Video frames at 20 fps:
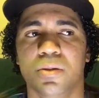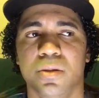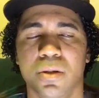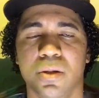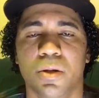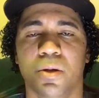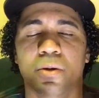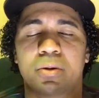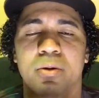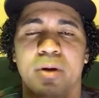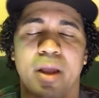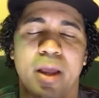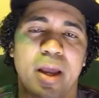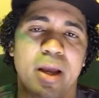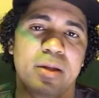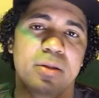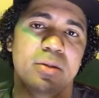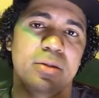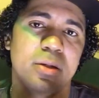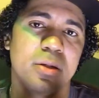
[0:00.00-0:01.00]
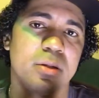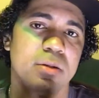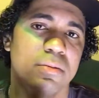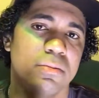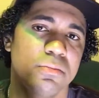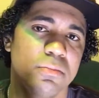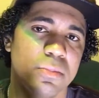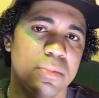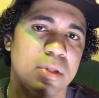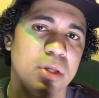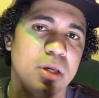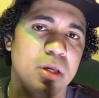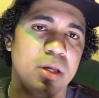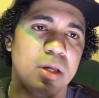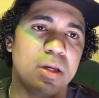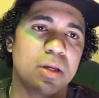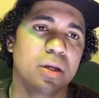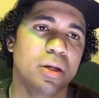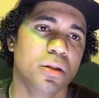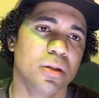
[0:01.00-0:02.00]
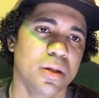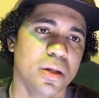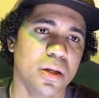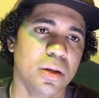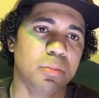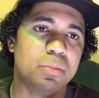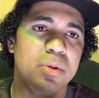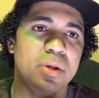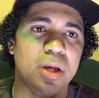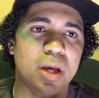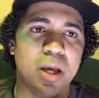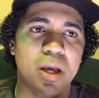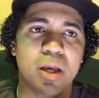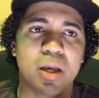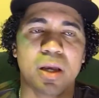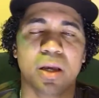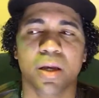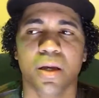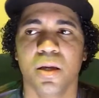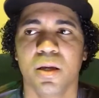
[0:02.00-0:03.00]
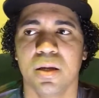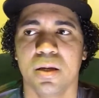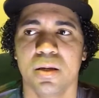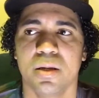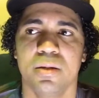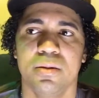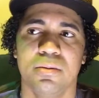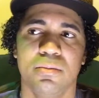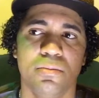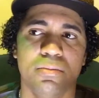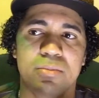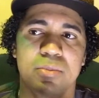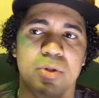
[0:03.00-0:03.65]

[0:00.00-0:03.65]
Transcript: you know, antic thing in the NBA and,